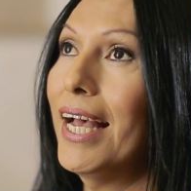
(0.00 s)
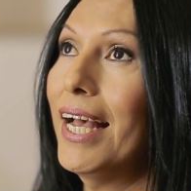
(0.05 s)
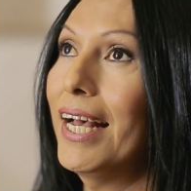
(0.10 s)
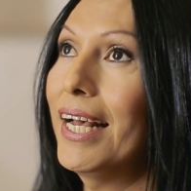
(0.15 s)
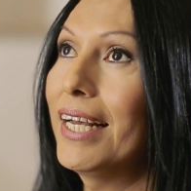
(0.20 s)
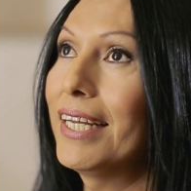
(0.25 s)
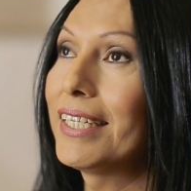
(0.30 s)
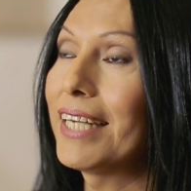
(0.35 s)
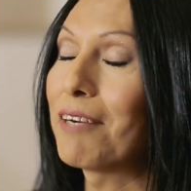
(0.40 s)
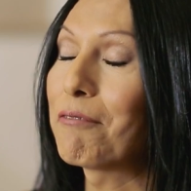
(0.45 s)

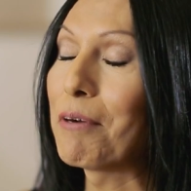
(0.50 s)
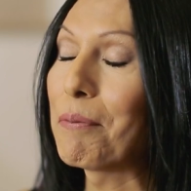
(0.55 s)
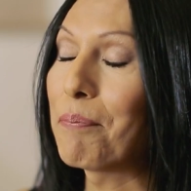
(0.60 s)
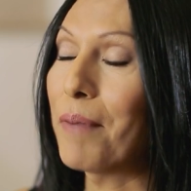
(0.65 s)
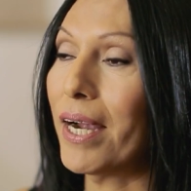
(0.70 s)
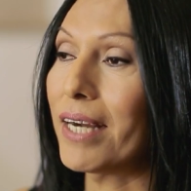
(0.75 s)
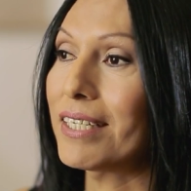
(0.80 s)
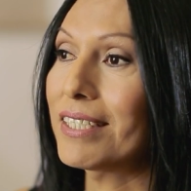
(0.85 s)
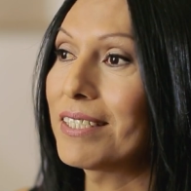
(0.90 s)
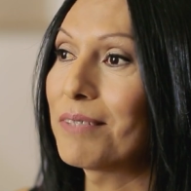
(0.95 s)
And I went
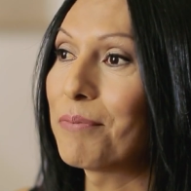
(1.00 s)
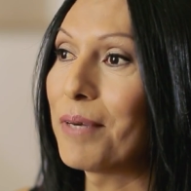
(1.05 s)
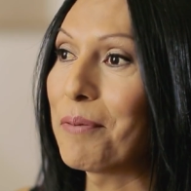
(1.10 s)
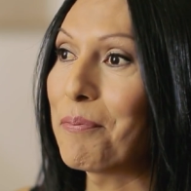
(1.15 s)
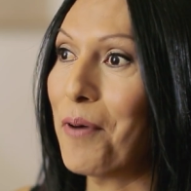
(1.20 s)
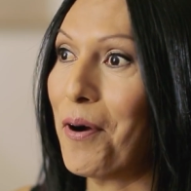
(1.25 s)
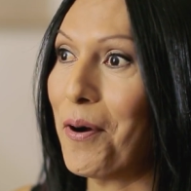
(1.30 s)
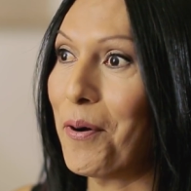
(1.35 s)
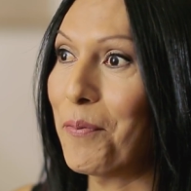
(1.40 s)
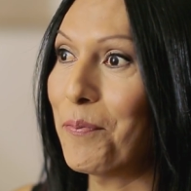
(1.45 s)
back to my
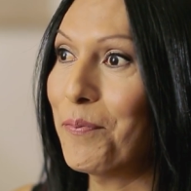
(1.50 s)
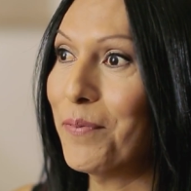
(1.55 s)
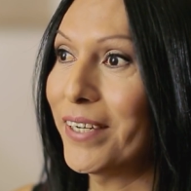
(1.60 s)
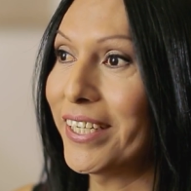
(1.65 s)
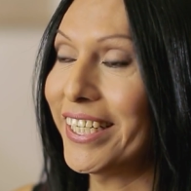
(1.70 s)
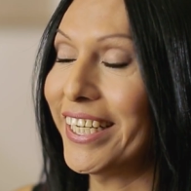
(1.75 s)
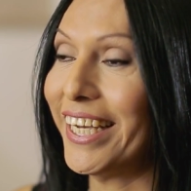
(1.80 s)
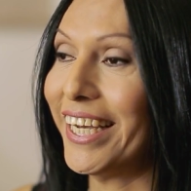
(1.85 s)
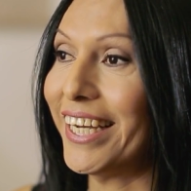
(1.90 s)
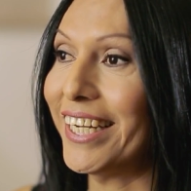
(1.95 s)
mom
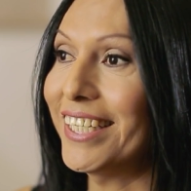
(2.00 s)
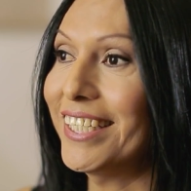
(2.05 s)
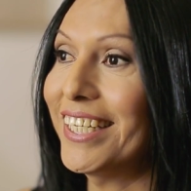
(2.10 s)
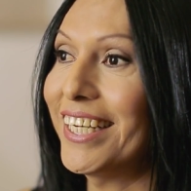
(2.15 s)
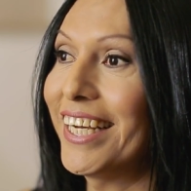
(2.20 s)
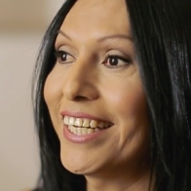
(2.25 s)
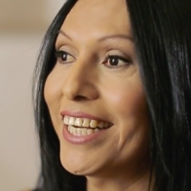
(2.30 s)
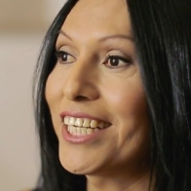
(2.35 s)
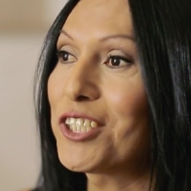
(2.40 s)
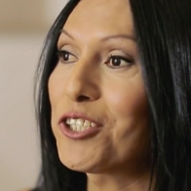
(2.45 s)
again,
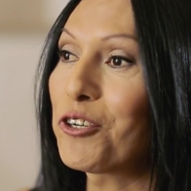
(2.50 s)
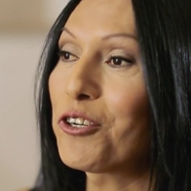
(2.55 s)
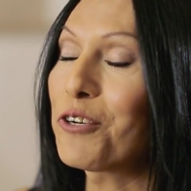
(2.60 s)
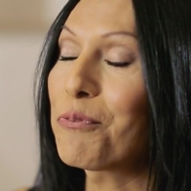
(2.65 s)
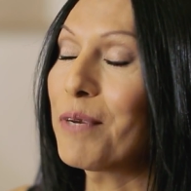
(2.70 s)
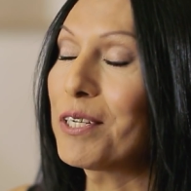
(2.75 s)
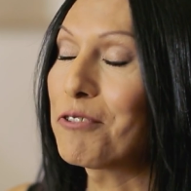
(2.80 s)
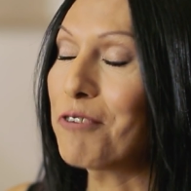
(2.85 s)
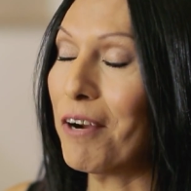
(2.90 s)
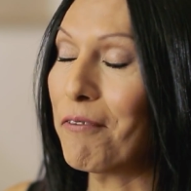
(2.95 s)
and I showed her
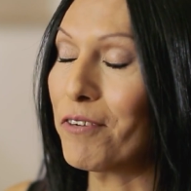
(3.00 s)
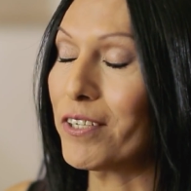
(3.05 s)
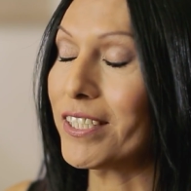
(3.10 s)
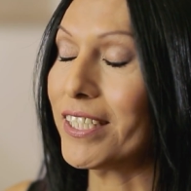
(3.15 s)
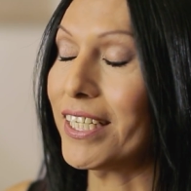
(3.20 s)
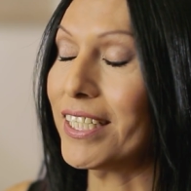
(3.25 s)
my driver's